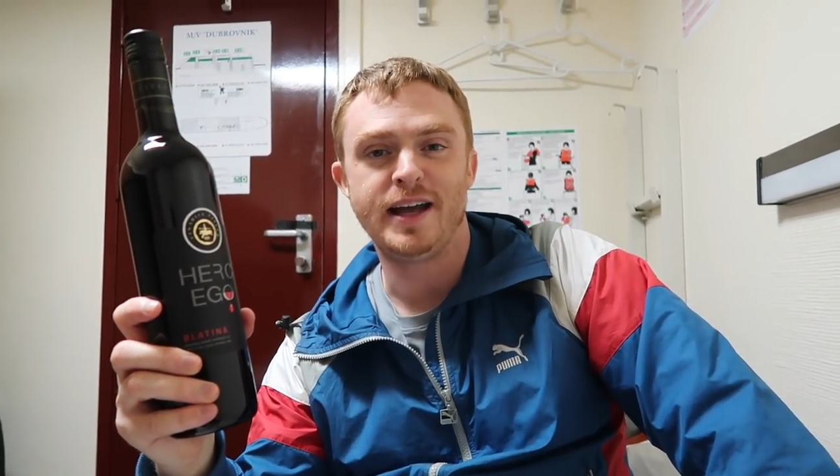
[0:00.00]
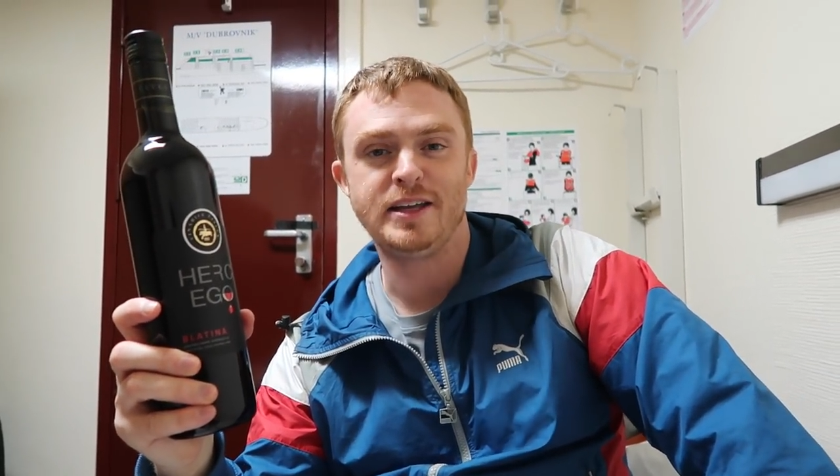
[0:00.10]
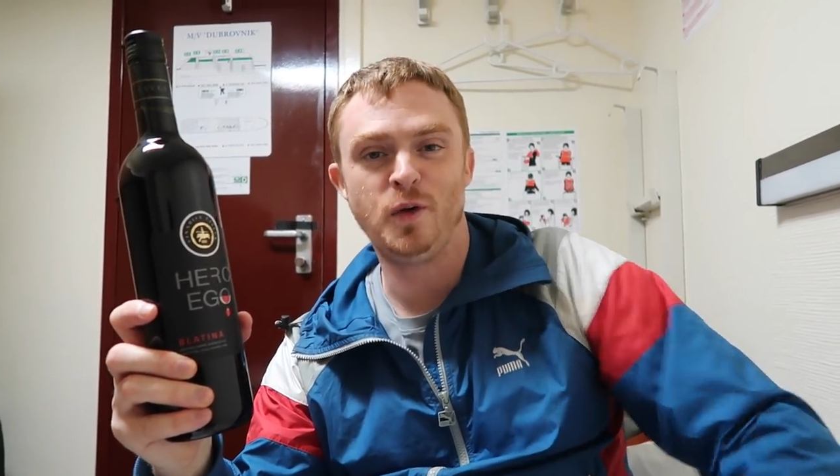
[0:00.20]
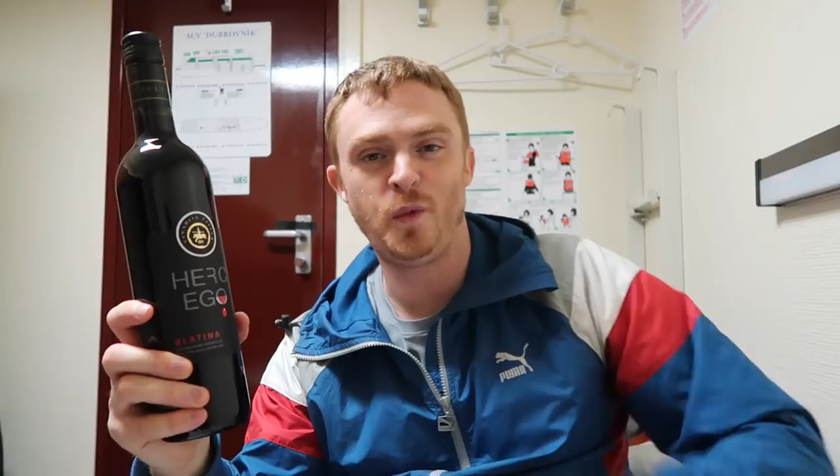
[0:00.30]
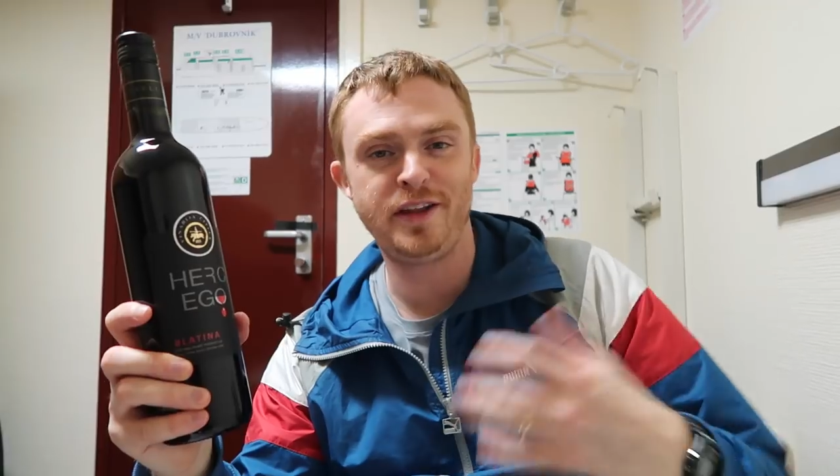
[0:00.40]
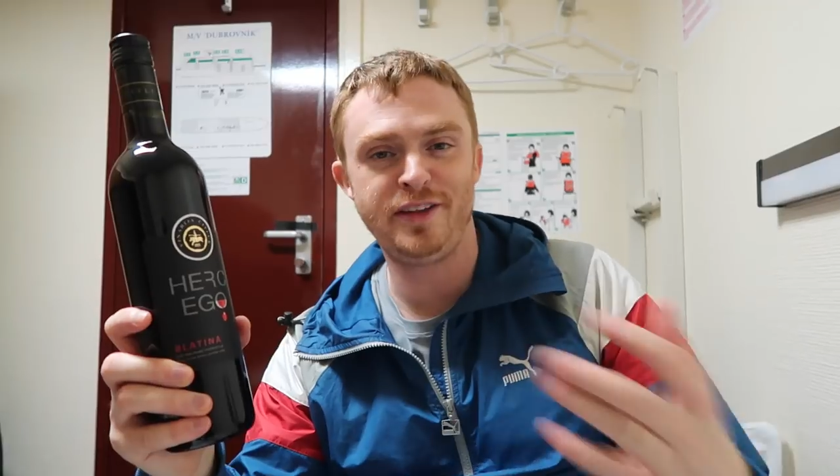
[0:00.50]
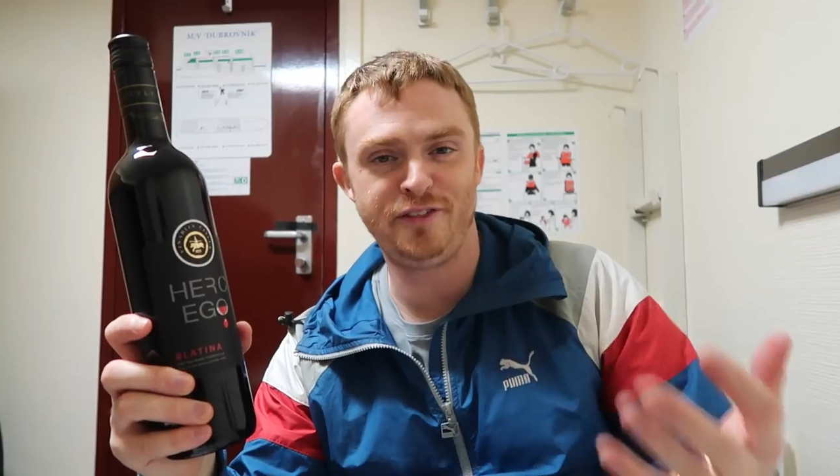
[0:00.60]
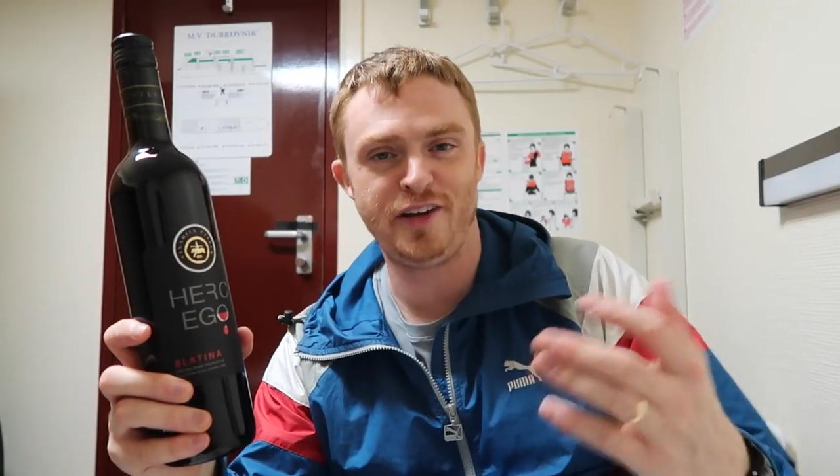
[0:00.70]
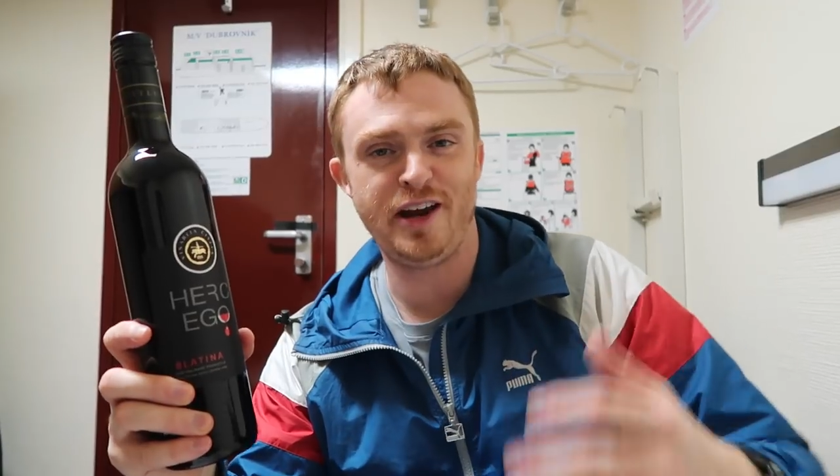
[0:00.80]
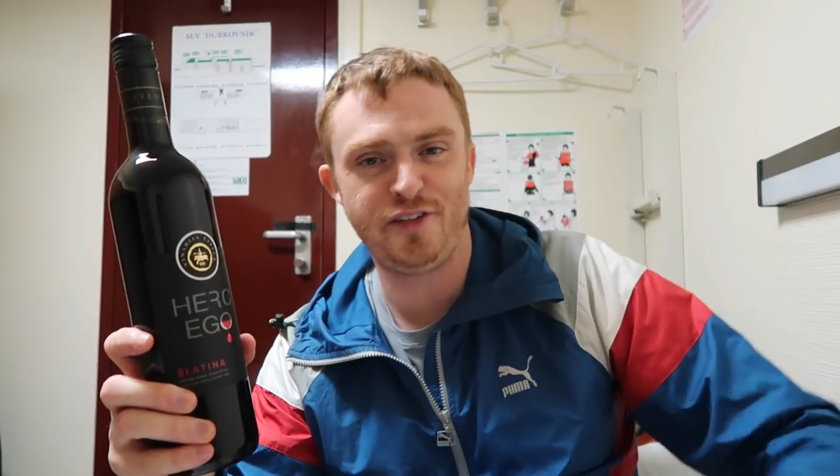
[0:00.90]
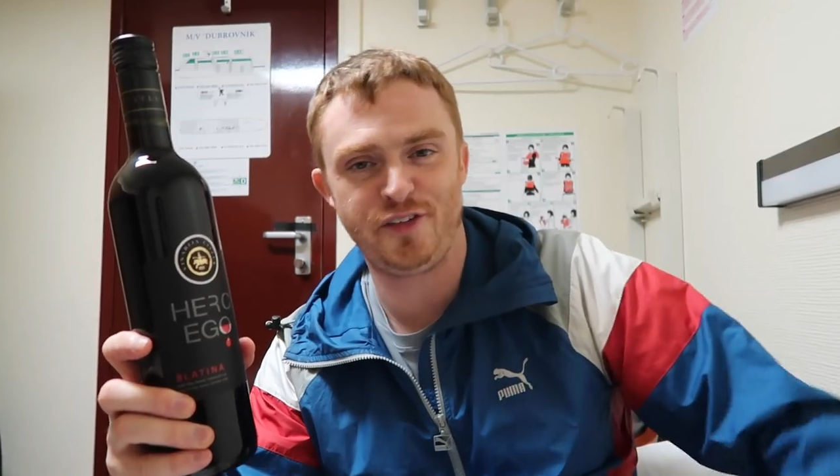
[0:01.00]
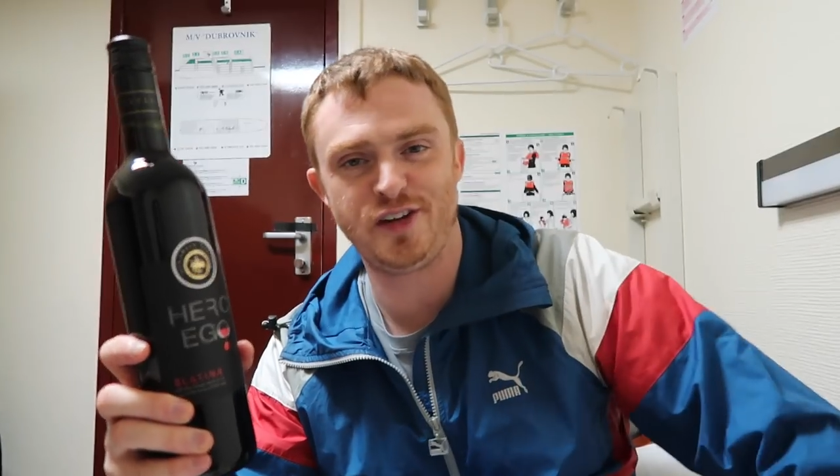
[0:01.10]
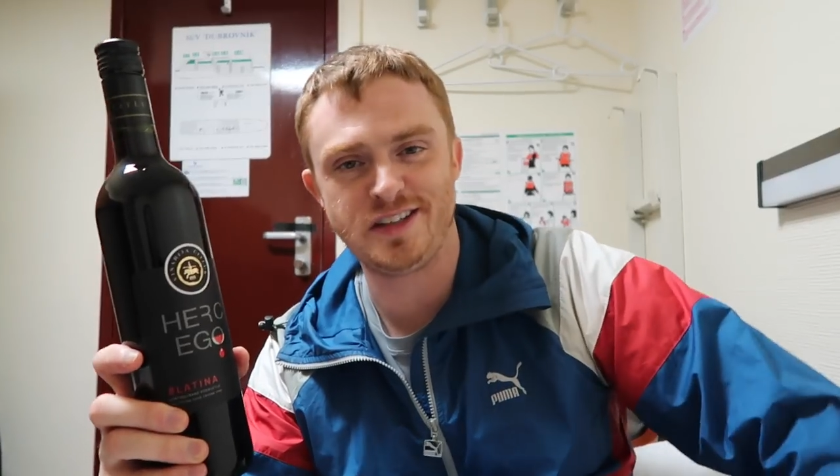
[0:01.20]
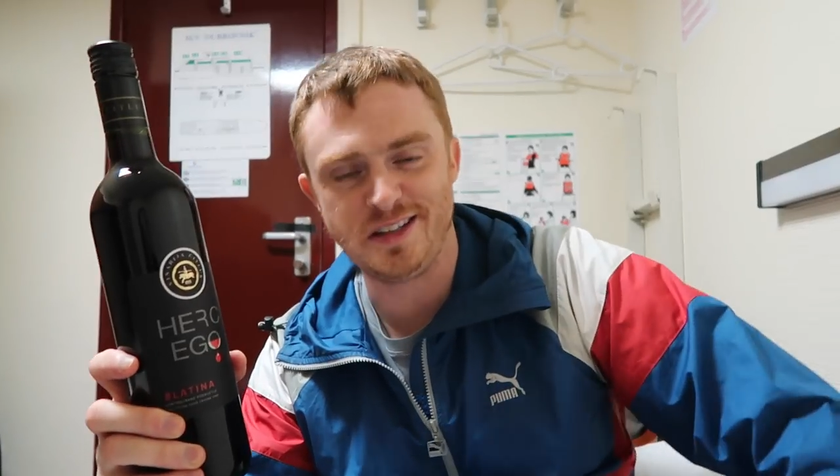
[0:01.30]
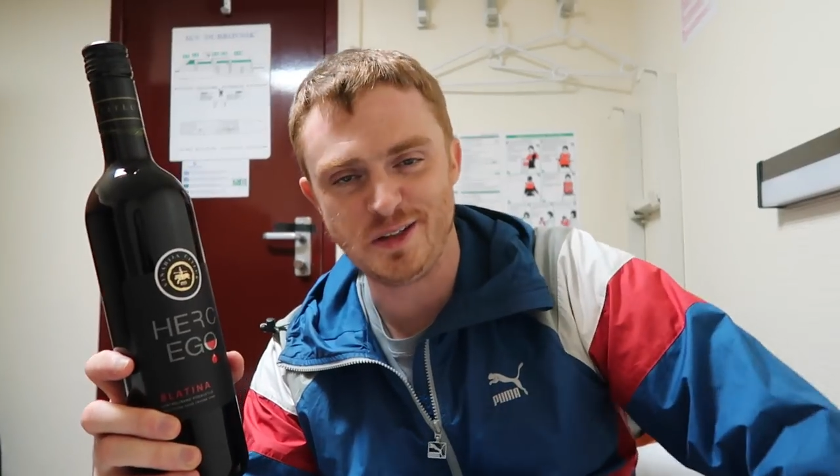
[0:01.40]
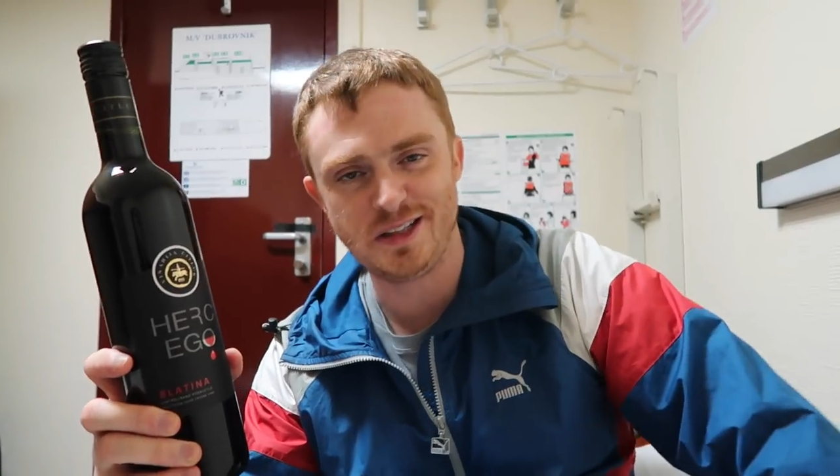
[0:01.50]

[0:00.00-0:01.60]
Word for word: You know, one of the very first